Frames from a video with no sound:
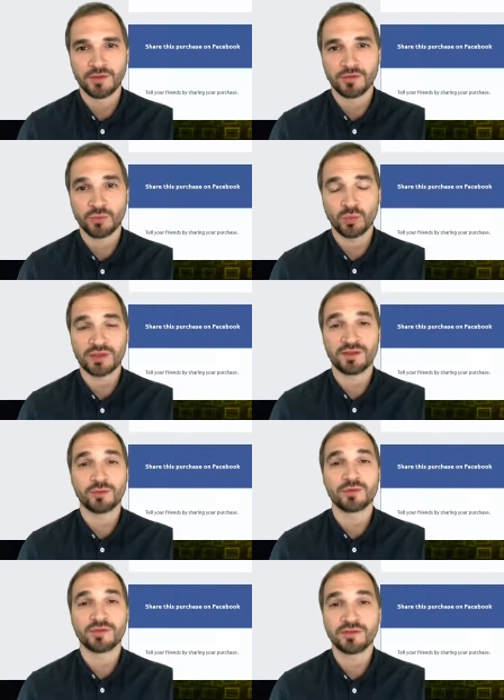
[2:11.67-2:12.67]
So what
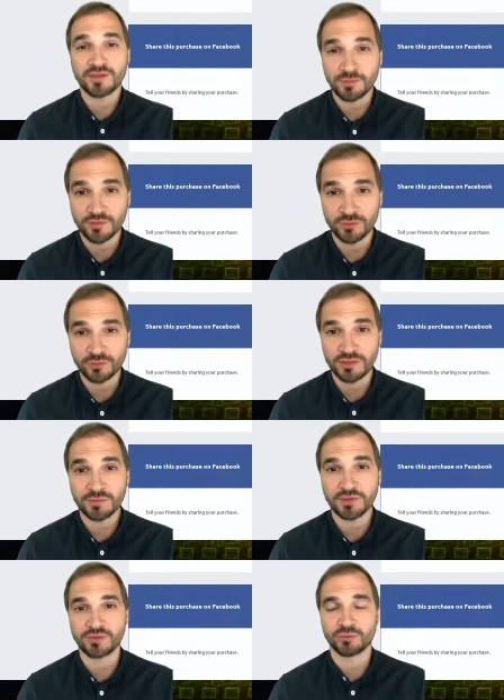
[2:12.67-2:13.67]
now the system is
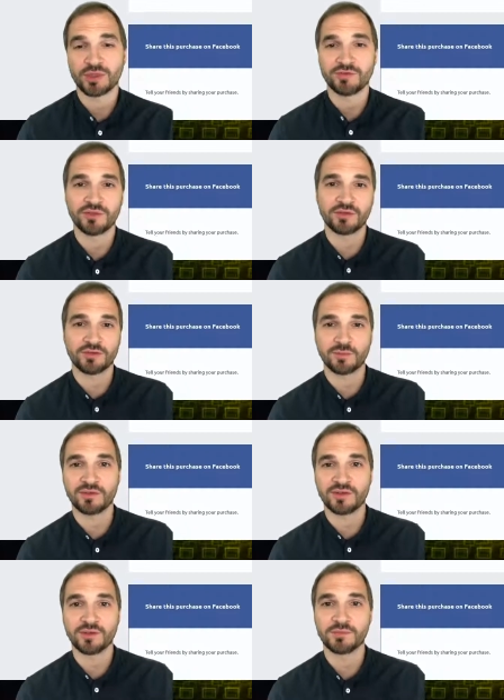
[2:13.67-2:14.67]
doing, because we have done some
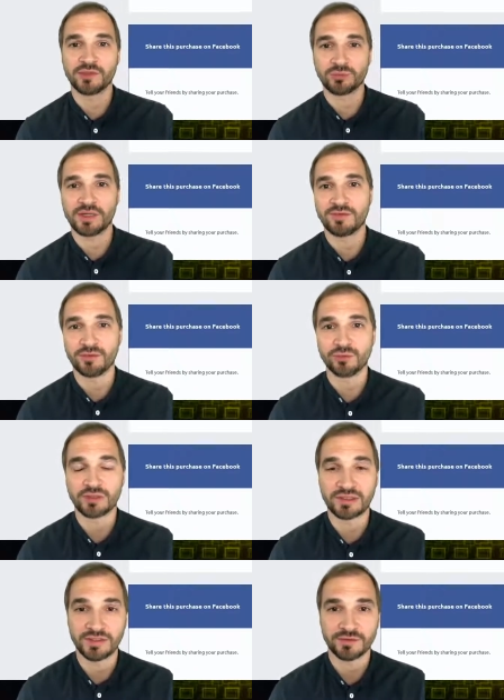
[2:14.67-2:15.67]
setup that we'll have a
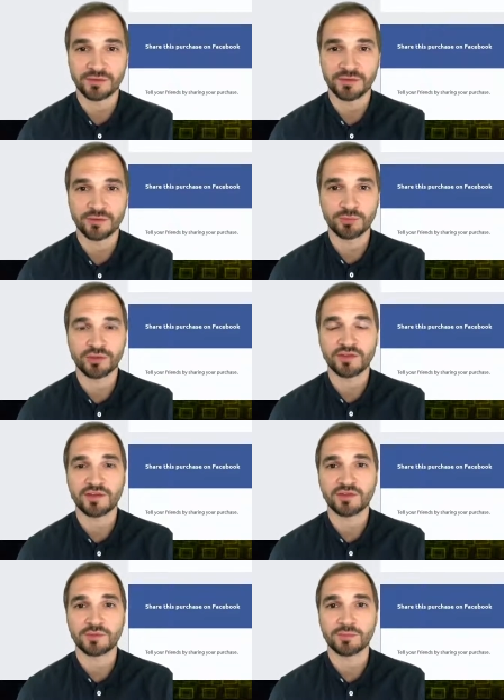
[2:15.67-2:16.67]
look later in the
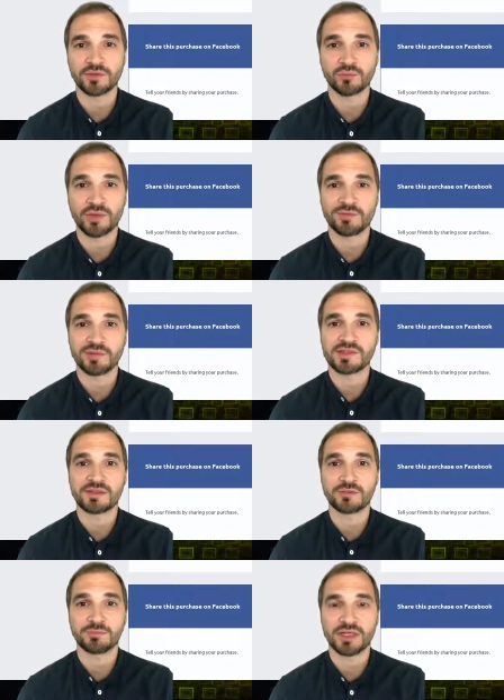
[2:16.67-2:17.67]
process, but we have
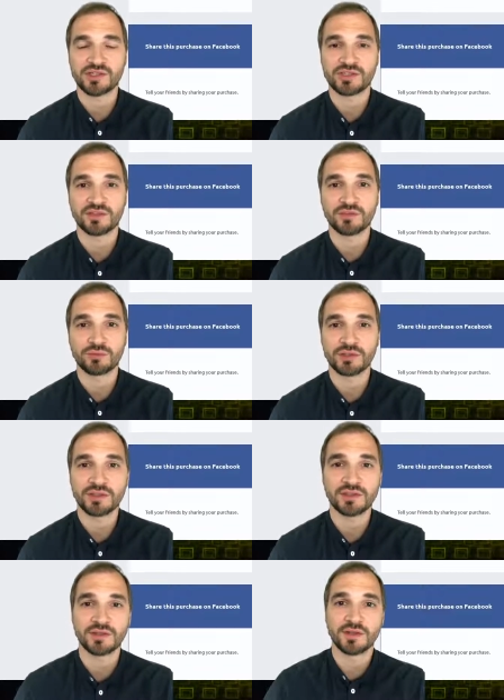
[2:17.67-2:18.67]
basically a batch that is
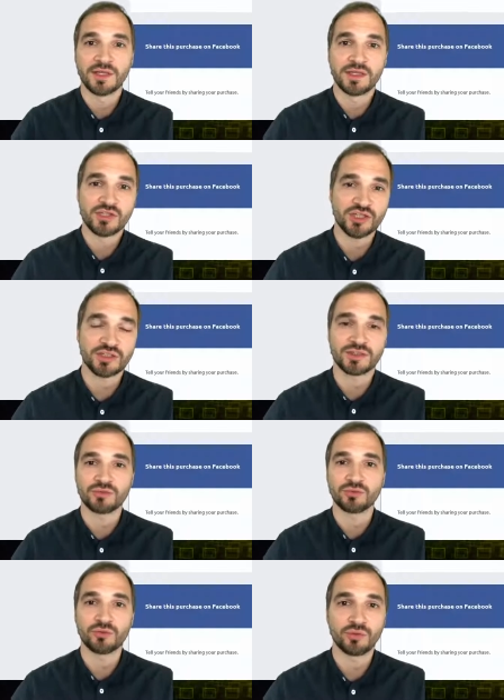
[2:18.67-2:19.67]
running and
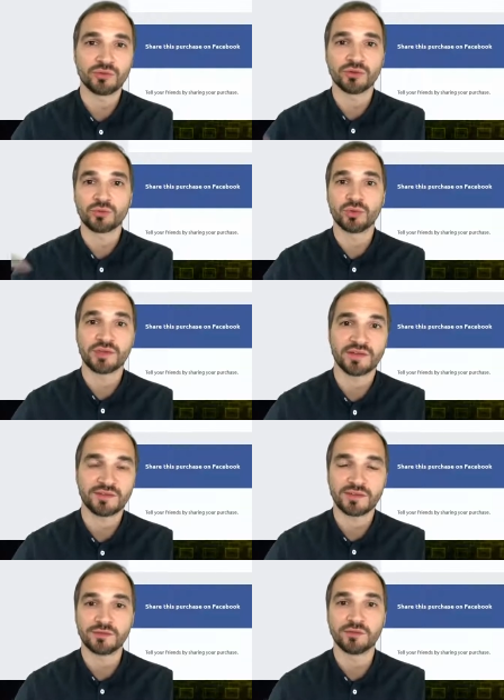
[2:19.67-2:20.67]
checking, all the quotas
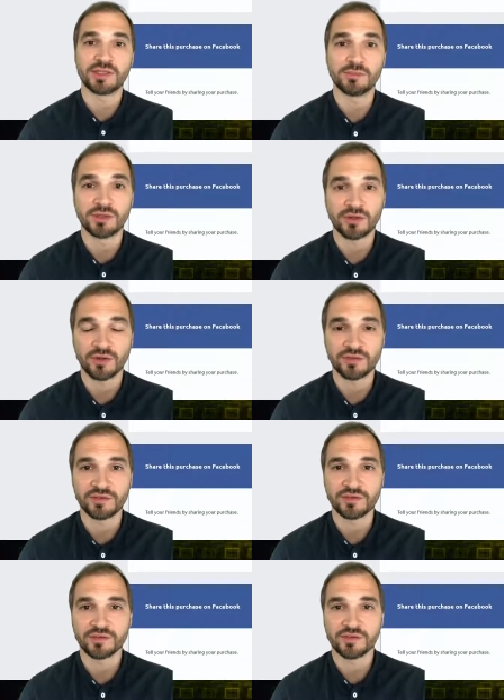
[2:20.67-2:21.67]
still available on
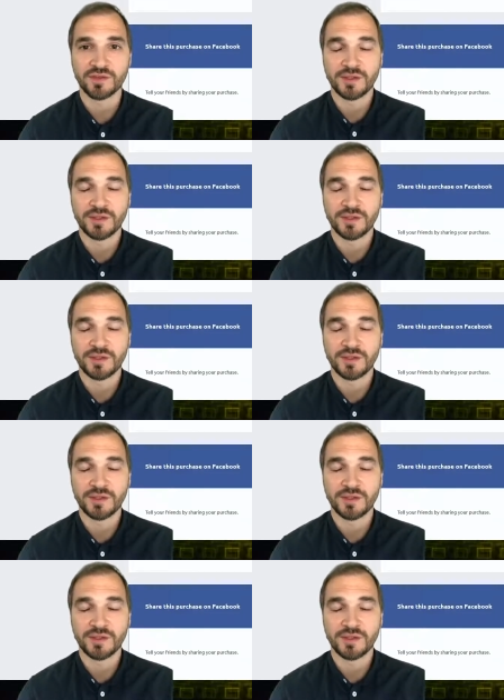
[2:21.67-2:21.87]
this